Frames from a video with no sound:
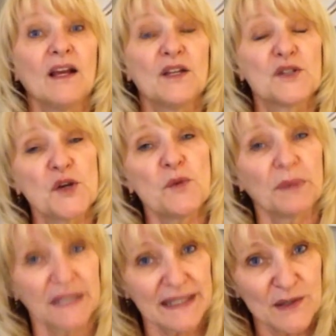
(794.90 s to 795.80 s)
So
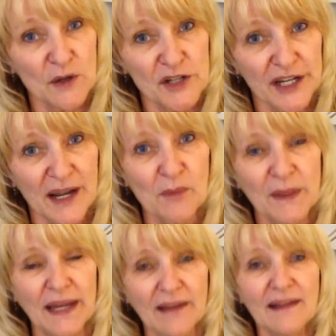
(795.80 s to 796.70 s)
please go check out
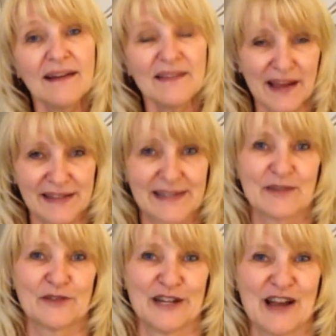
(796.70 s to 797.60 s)
Mikayla. That's
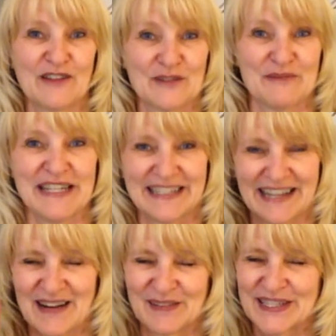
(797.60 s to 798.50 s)
it for now from me, and
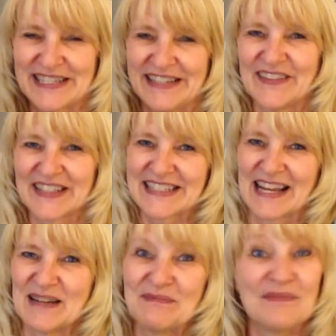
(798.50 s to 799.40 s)
I will see you next
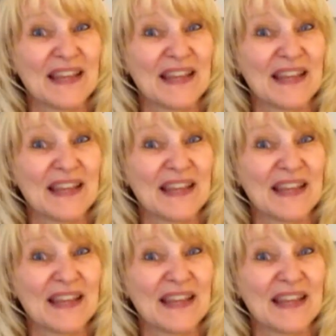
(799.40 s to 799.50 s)
time.